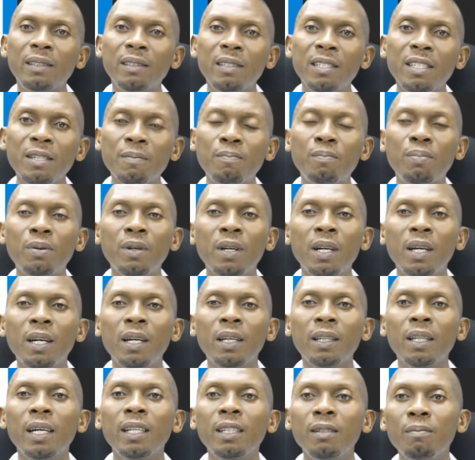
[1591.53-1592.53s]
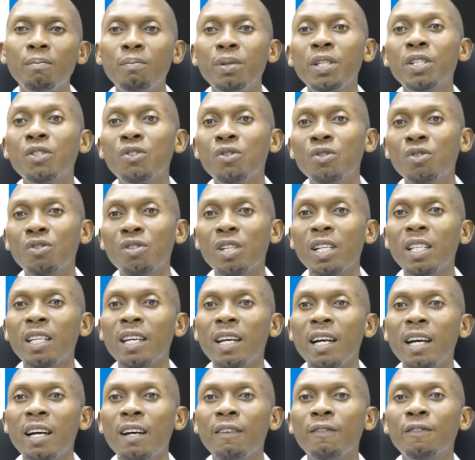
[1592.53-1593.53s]
tip that the beaks usually
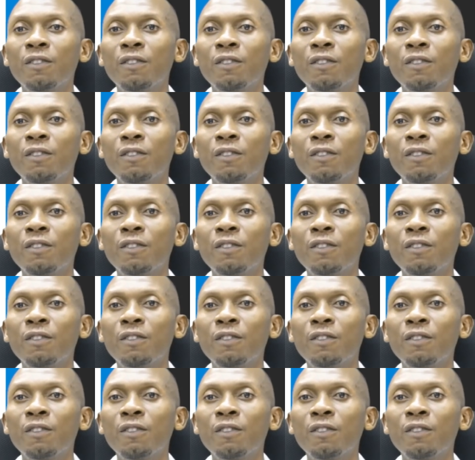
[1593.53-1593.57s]
have.